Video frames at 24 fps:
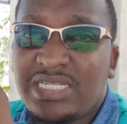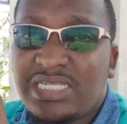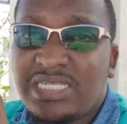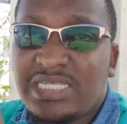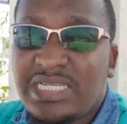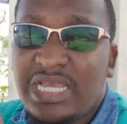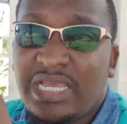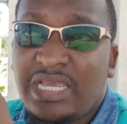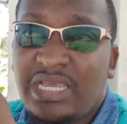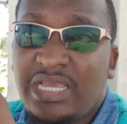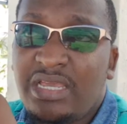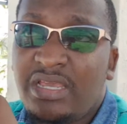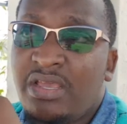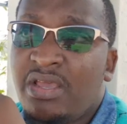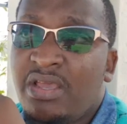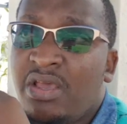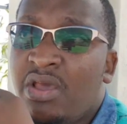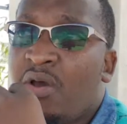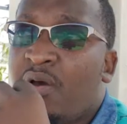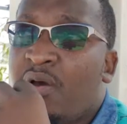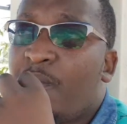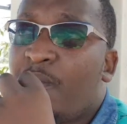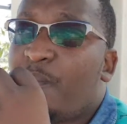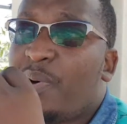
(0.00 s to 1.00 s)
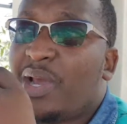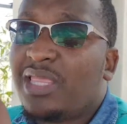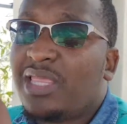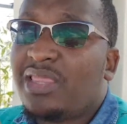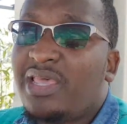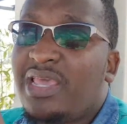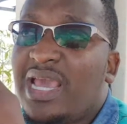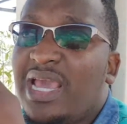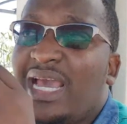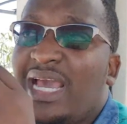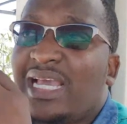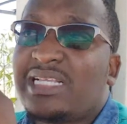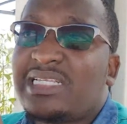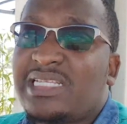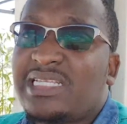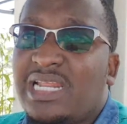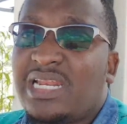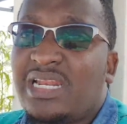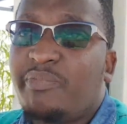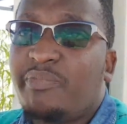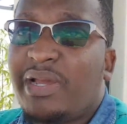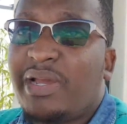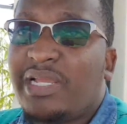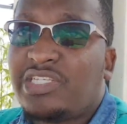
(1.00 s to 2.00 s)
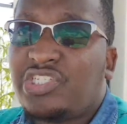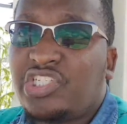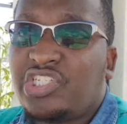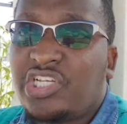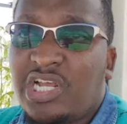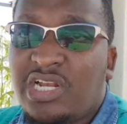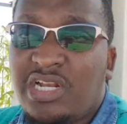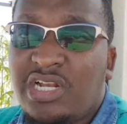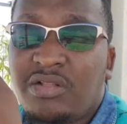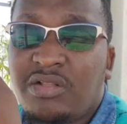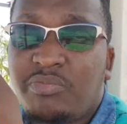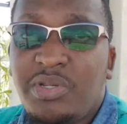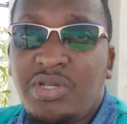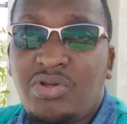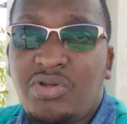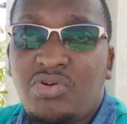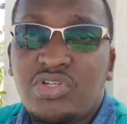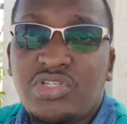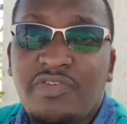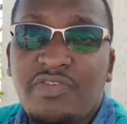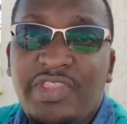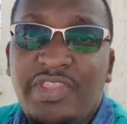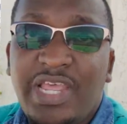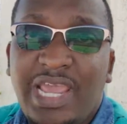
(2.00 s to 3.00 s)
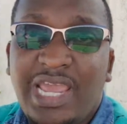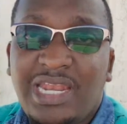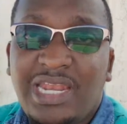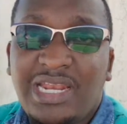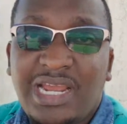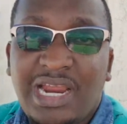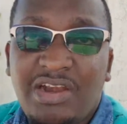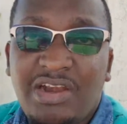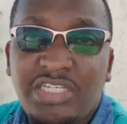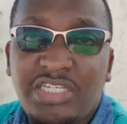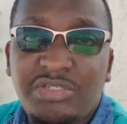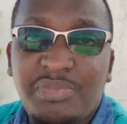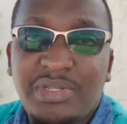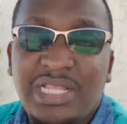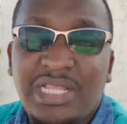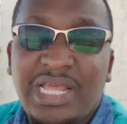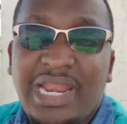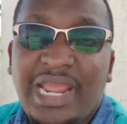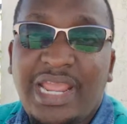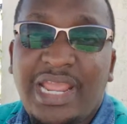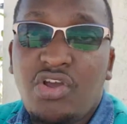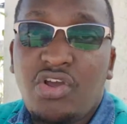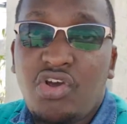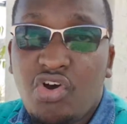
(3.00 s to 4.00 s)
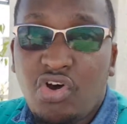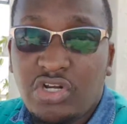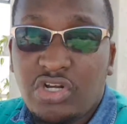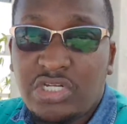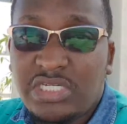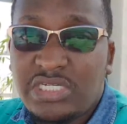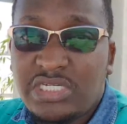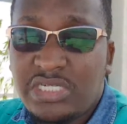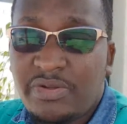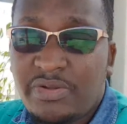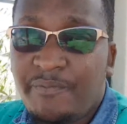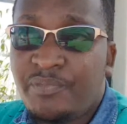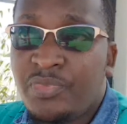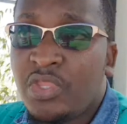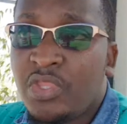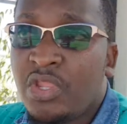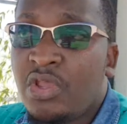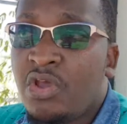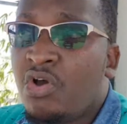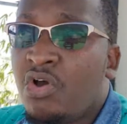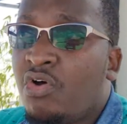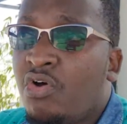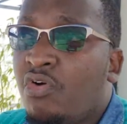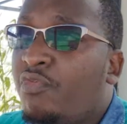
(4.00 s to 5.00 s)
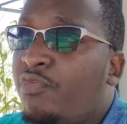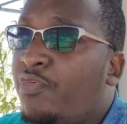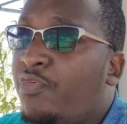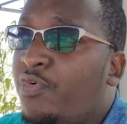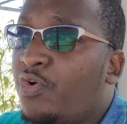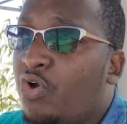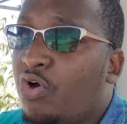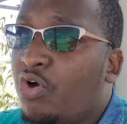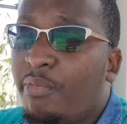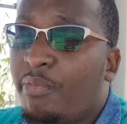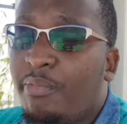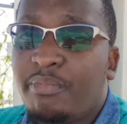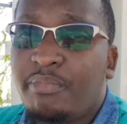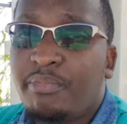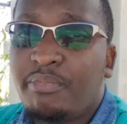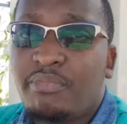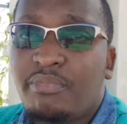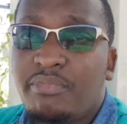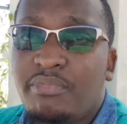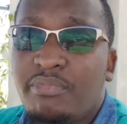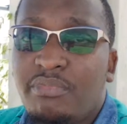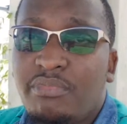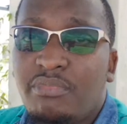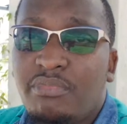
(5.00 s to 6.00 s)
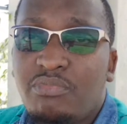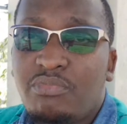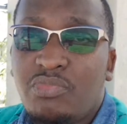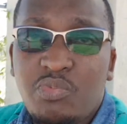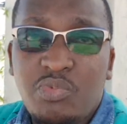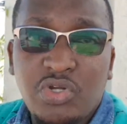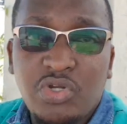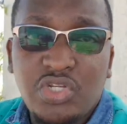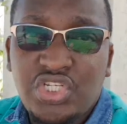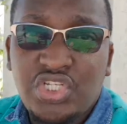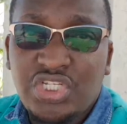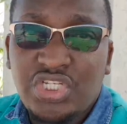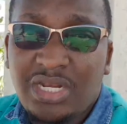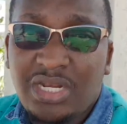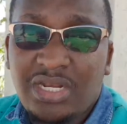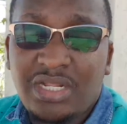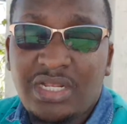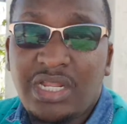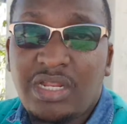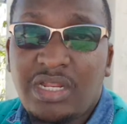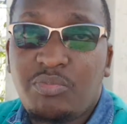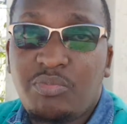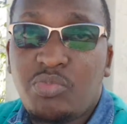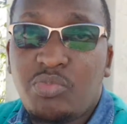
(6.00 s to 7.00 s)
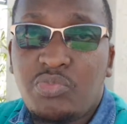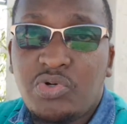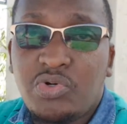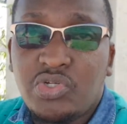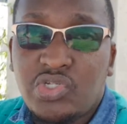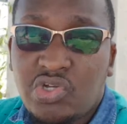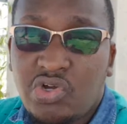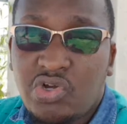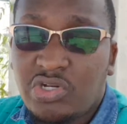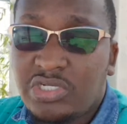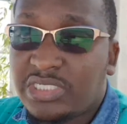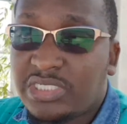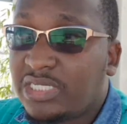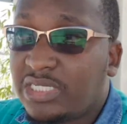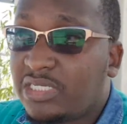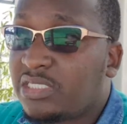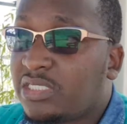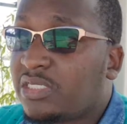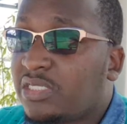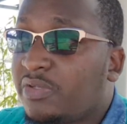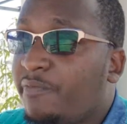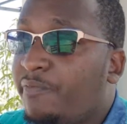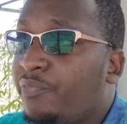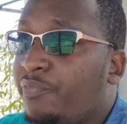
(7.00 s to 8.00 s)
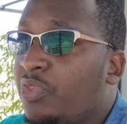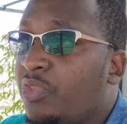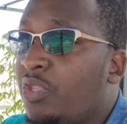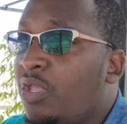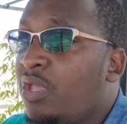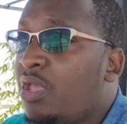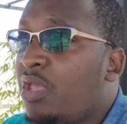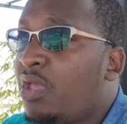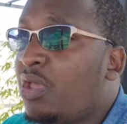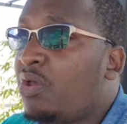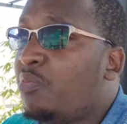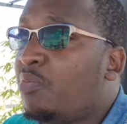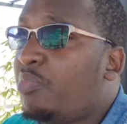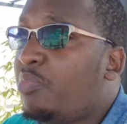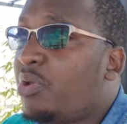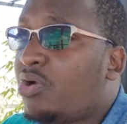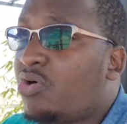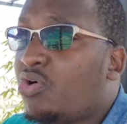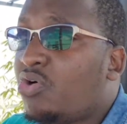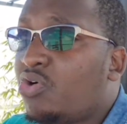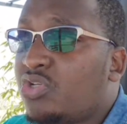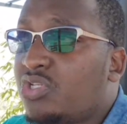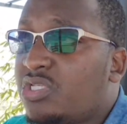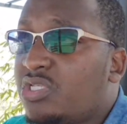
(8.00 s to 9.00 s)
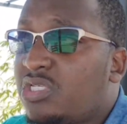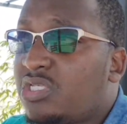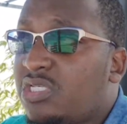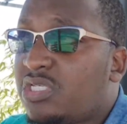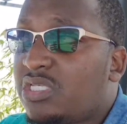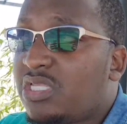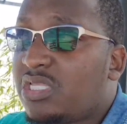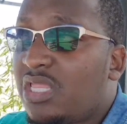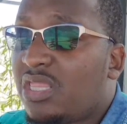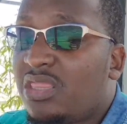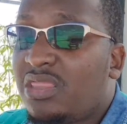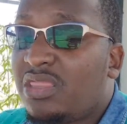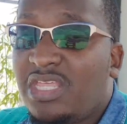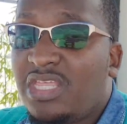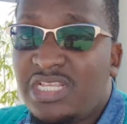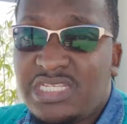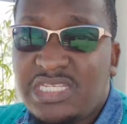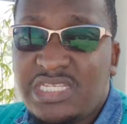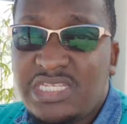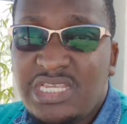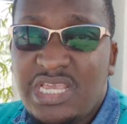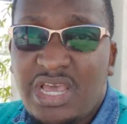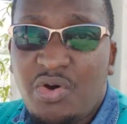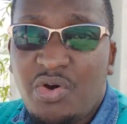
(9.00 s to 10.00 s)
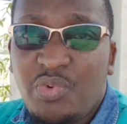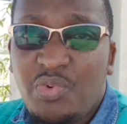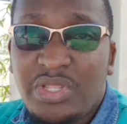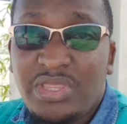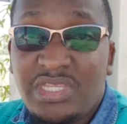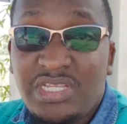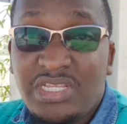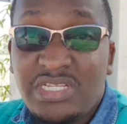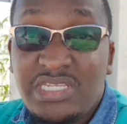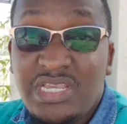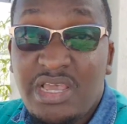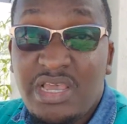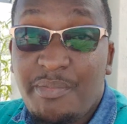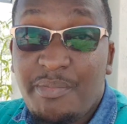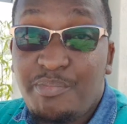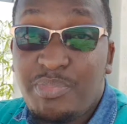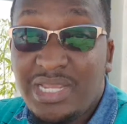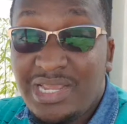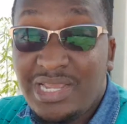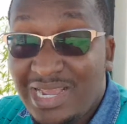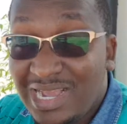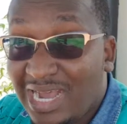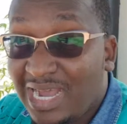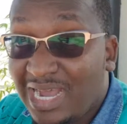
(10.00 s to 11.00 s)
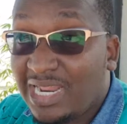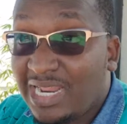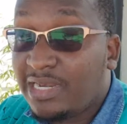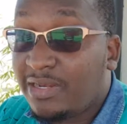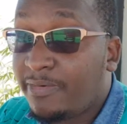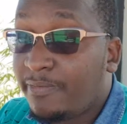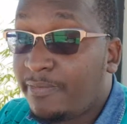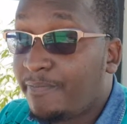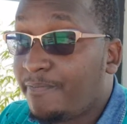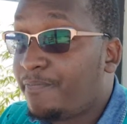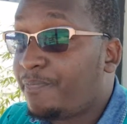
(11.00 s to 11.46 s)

say, by the way, I started my channel because of the encouragement that I got from Mumo's channel and Mumo's content? Because this year, when this year began,